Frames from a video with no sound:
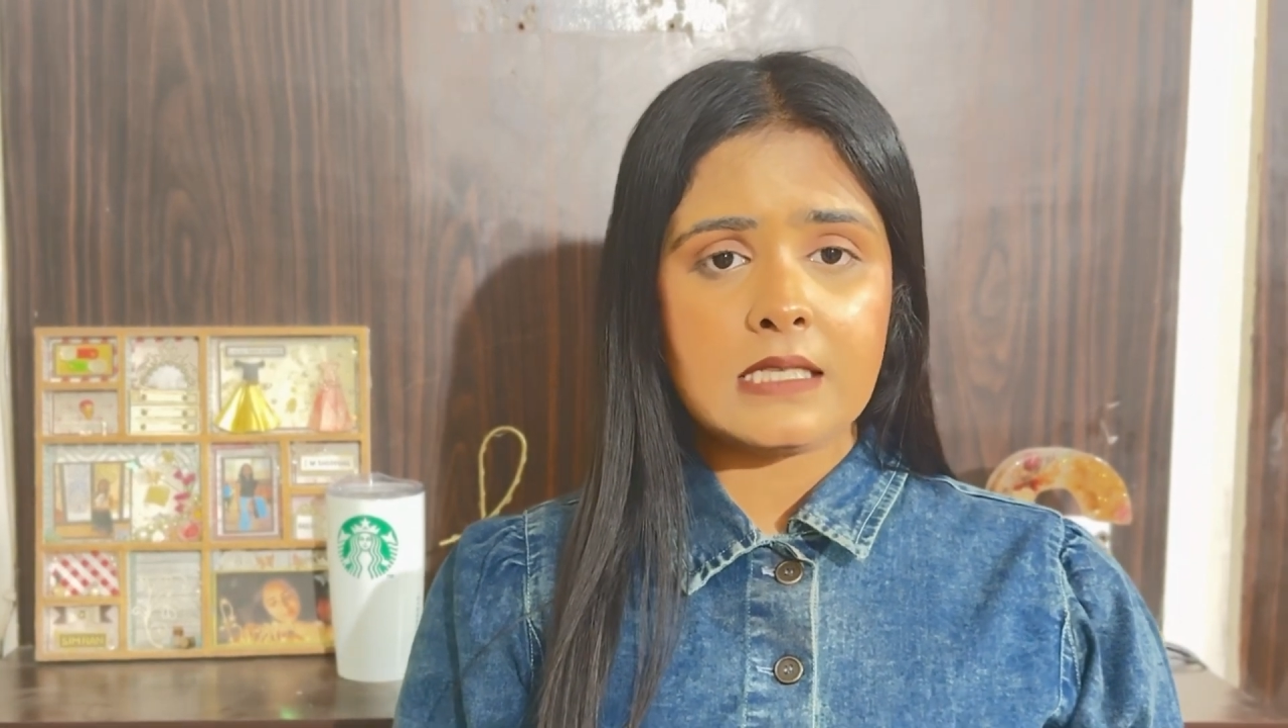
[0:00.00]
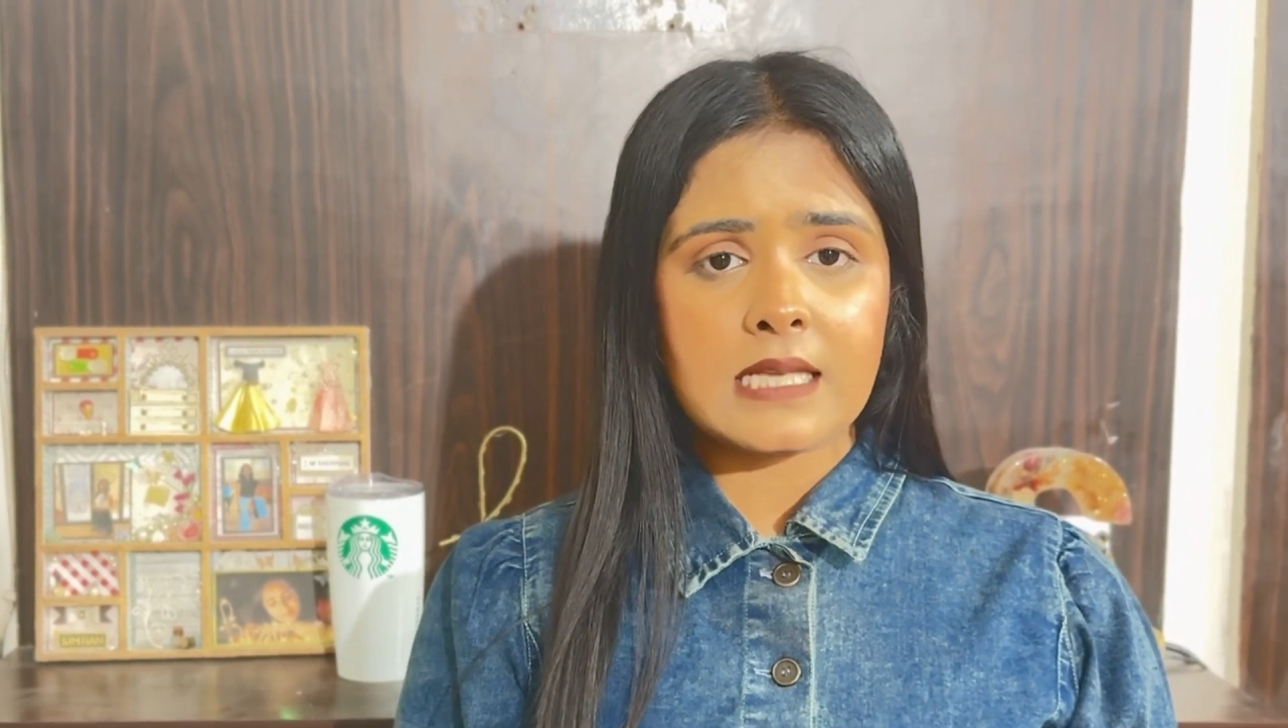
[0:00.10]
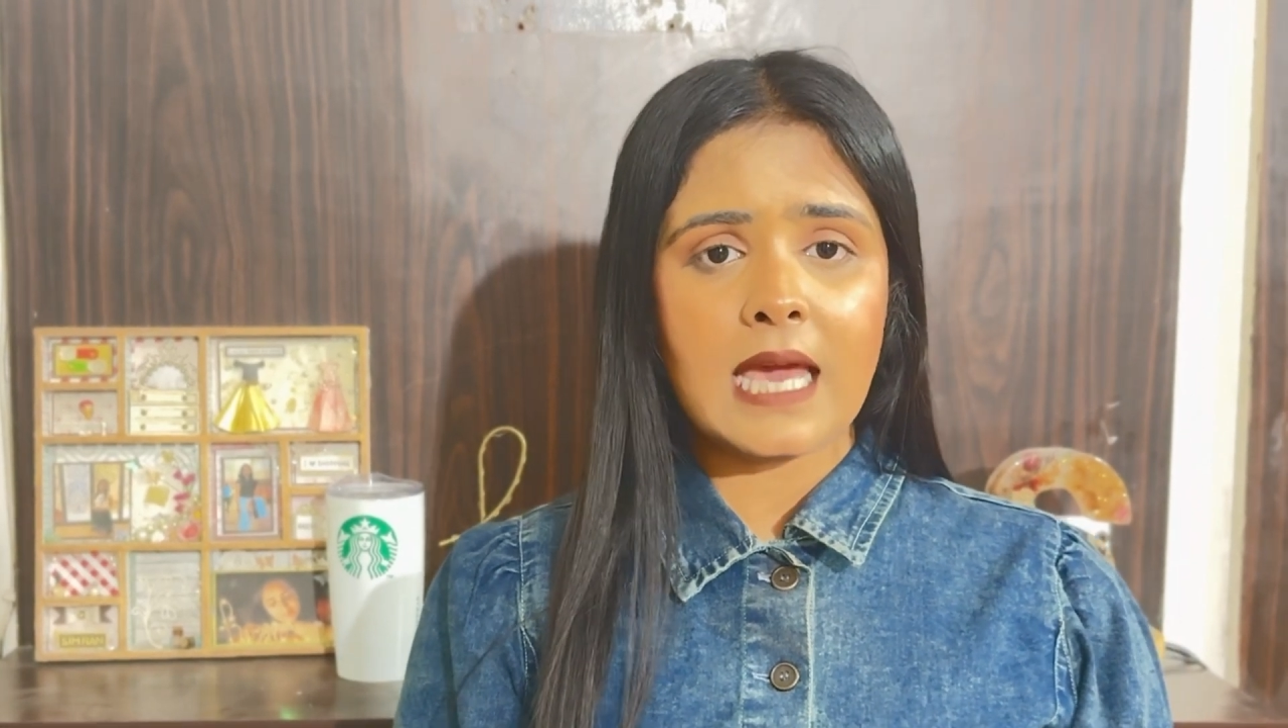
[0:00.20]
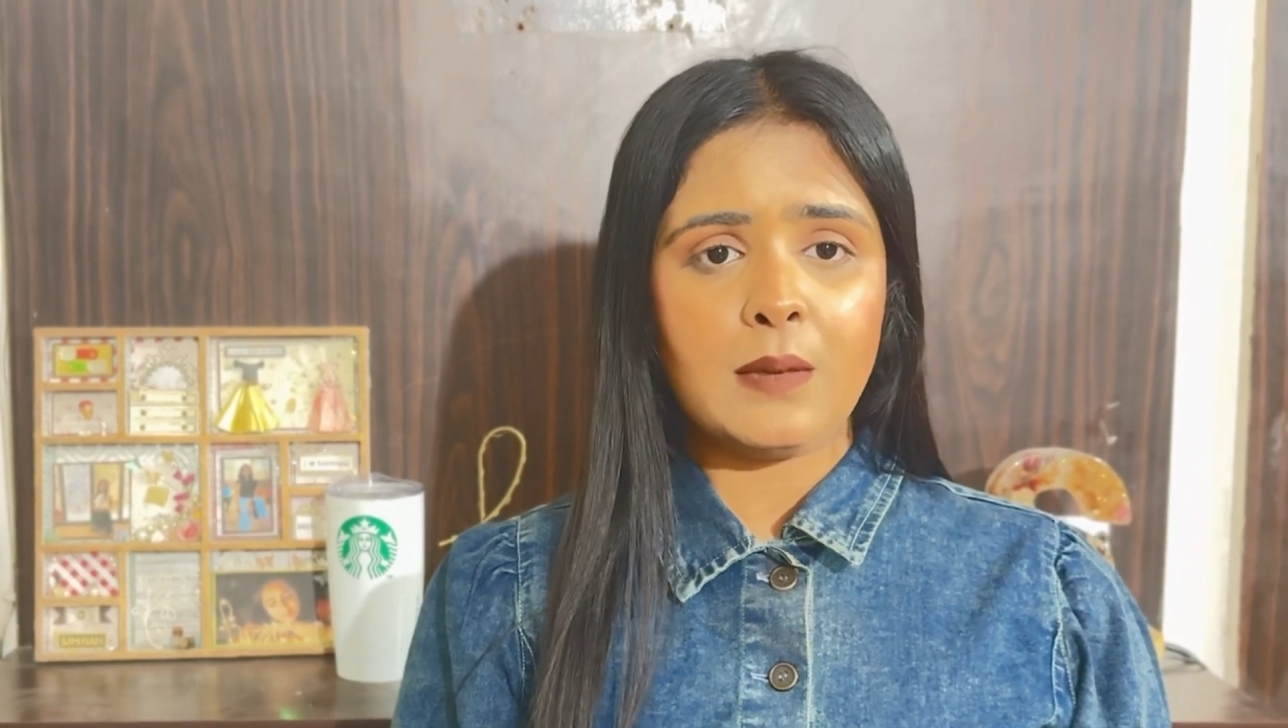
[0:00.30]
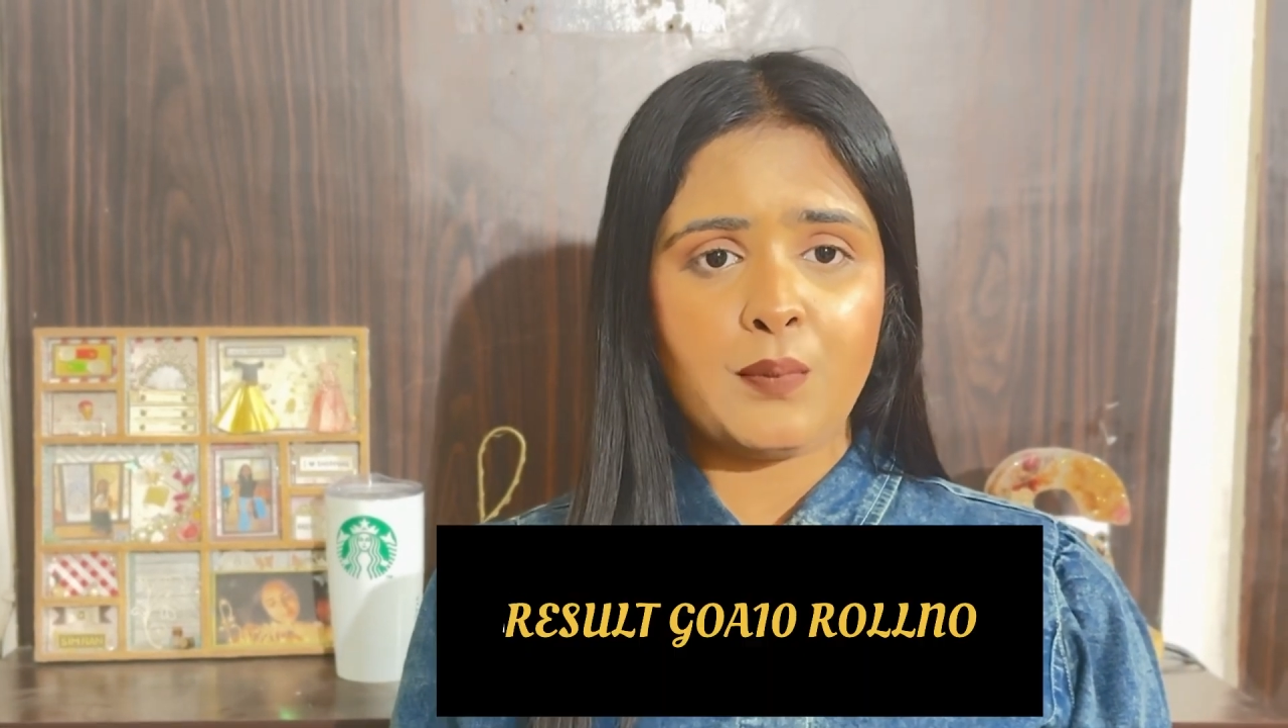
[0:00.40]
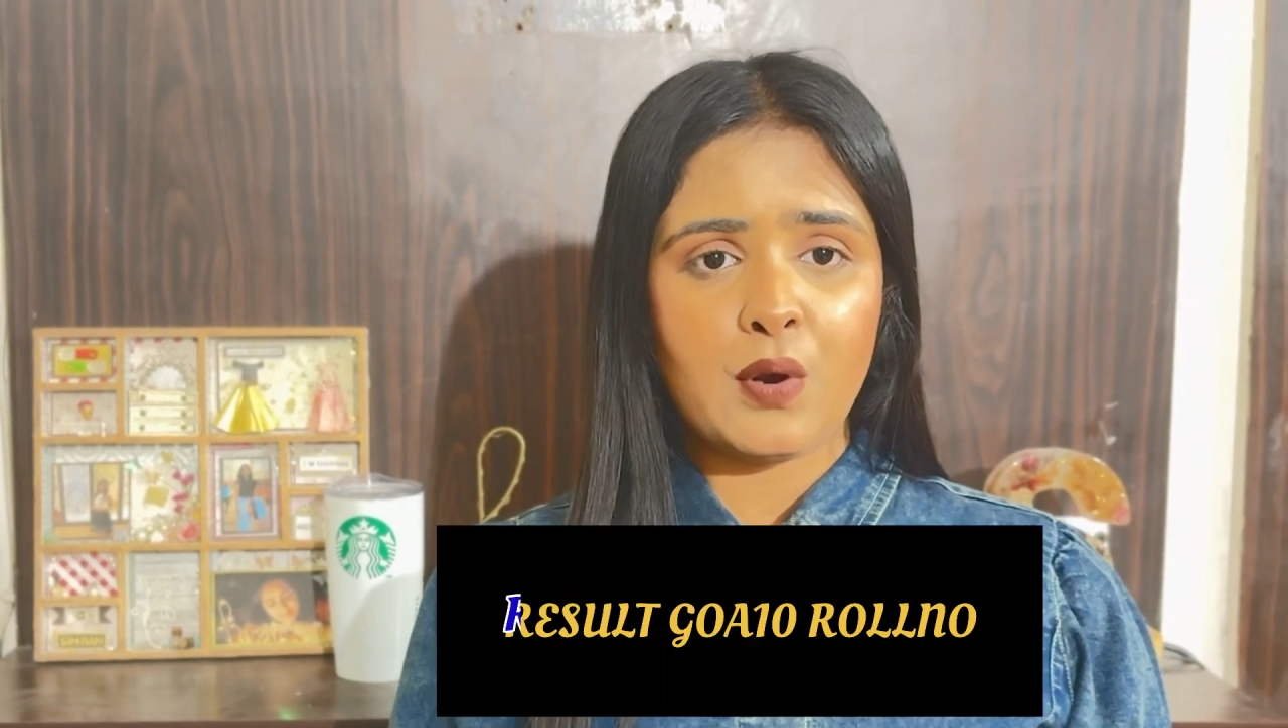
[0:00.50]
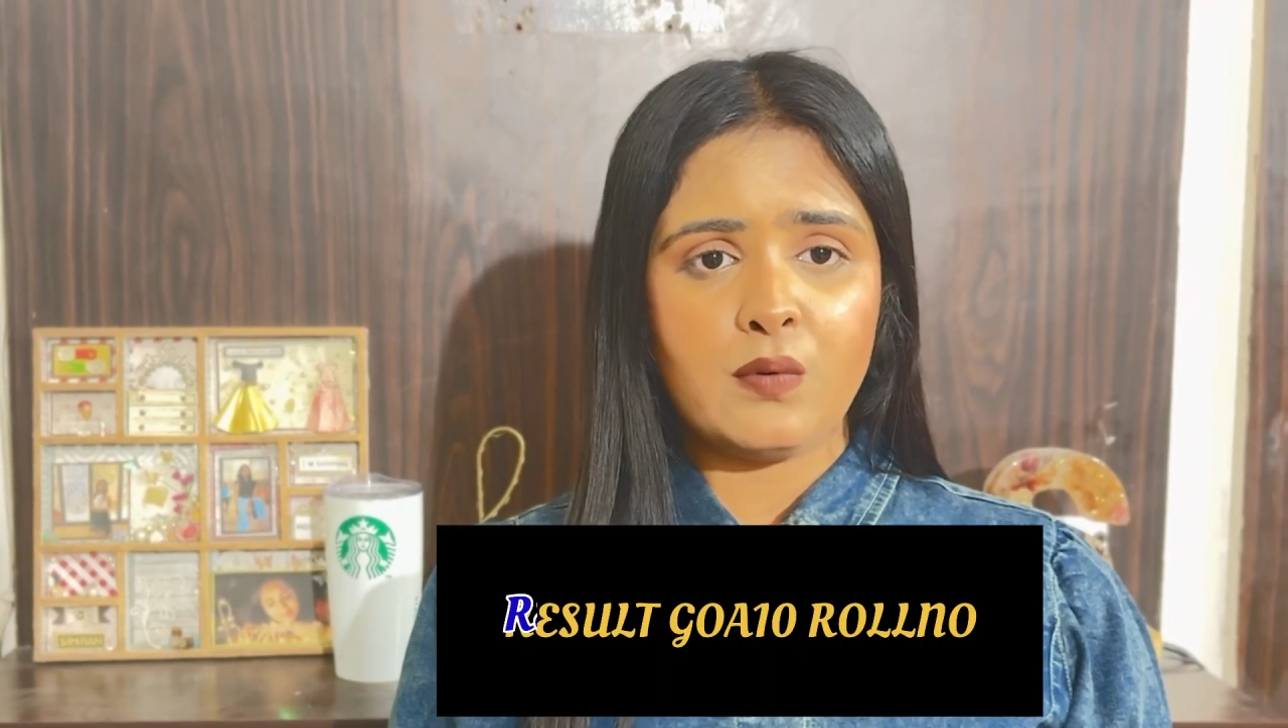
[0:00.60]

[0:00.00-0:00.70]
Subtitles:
type